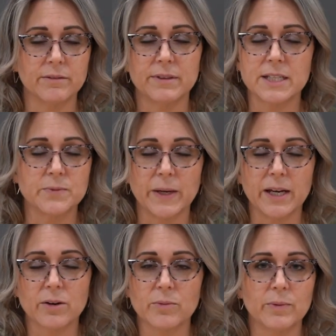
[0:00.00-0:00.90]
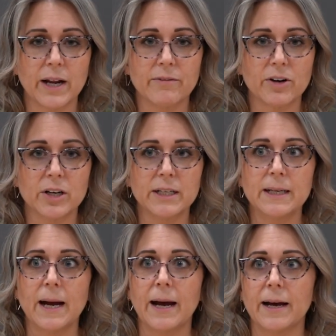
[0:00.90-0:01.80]
this week or whatever,
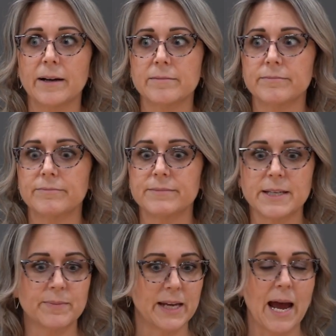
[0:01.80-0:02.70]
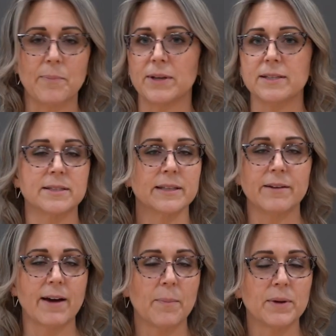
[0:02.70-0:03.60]
something happens,
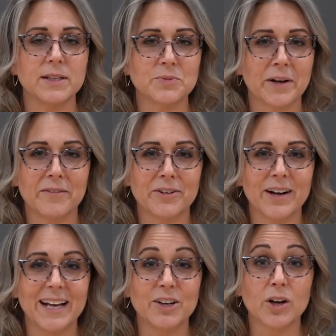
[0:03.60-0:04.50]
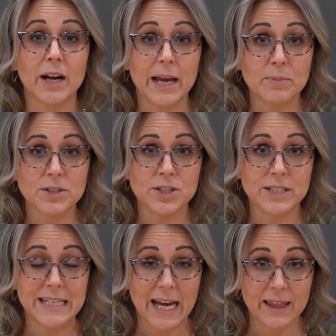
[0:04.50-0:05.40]
life happens, whatever, and you're not able to
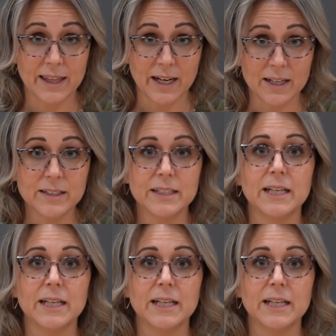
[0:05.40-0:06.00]
get there,